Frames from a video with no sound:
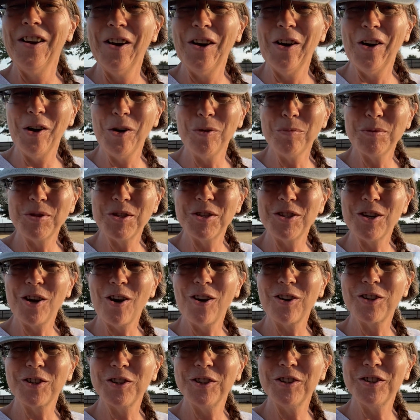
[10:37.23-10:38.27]
Hope to
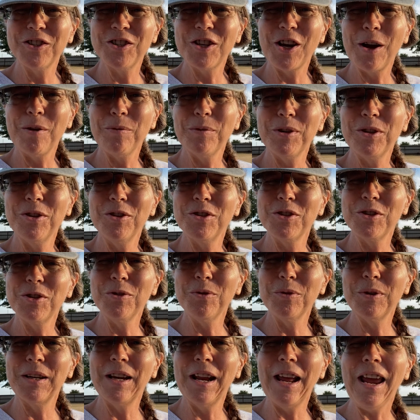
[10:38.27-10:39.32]
talk and chat with you
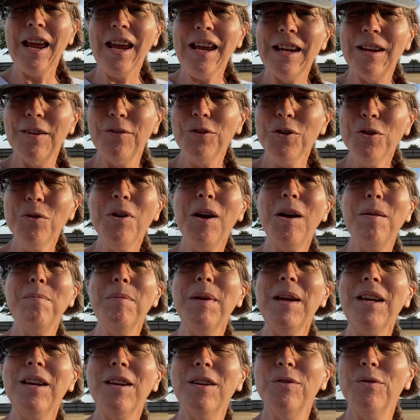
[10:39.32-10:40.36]
soon. And hey, if you're not
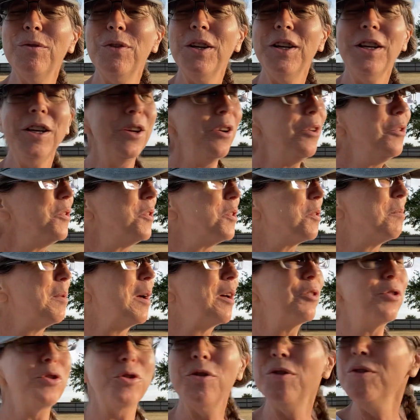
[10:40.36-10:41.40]
making videos
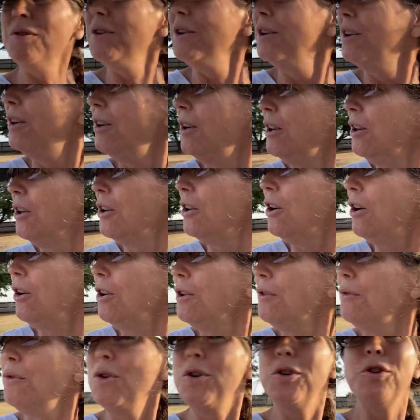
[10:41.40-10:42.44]
about your
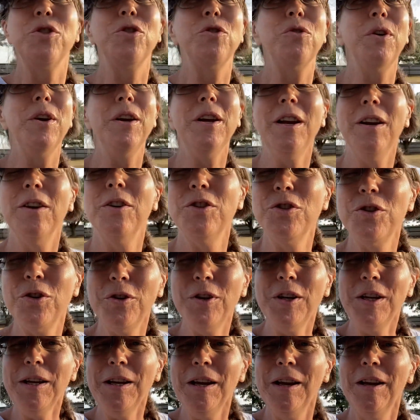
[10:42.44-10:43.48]
carnivore
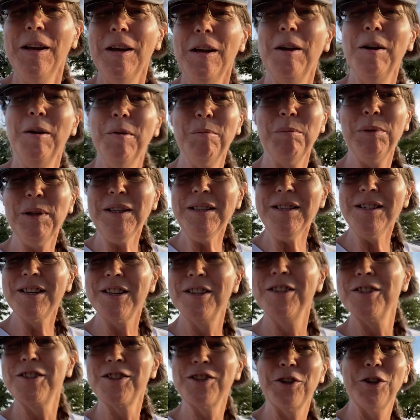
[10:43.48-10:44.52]
journey, please
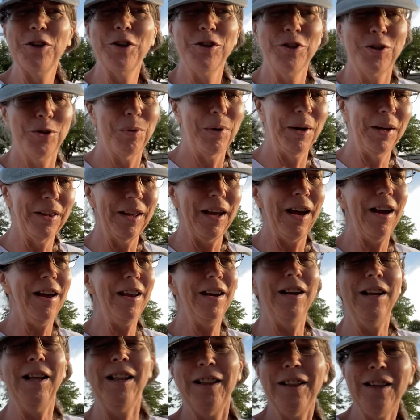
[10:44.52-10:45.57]
consider doing
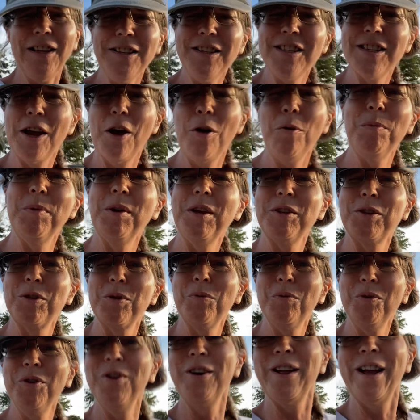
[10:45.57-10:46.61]
that. Let's help get the
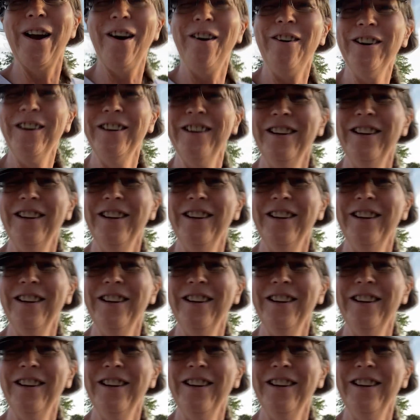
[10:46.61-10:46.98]
word out.